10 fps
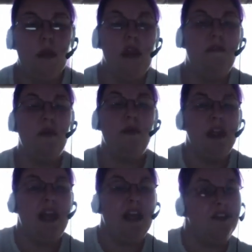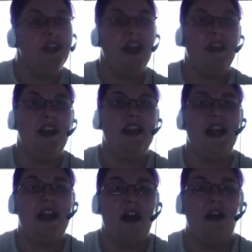if you really actually calculate
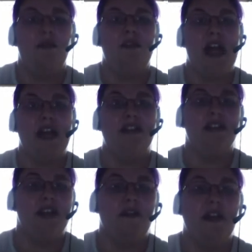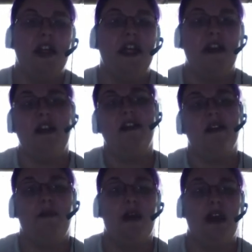that out, taxes and everything, it ends
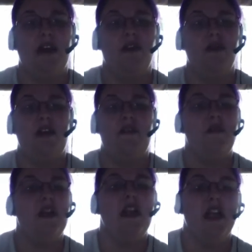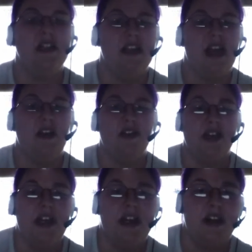up being only fifteen thousand dollars a
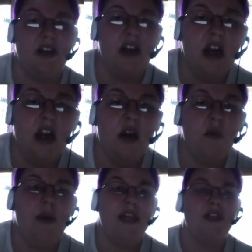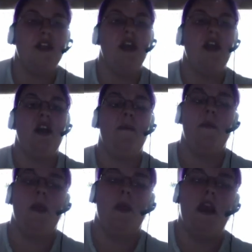year, which,
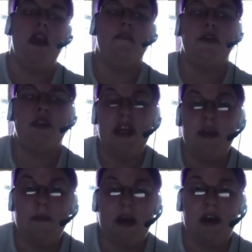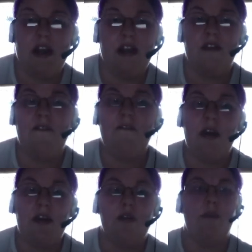if you think about it, the
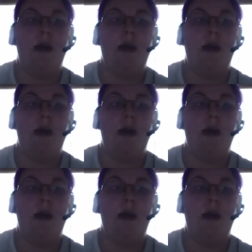federal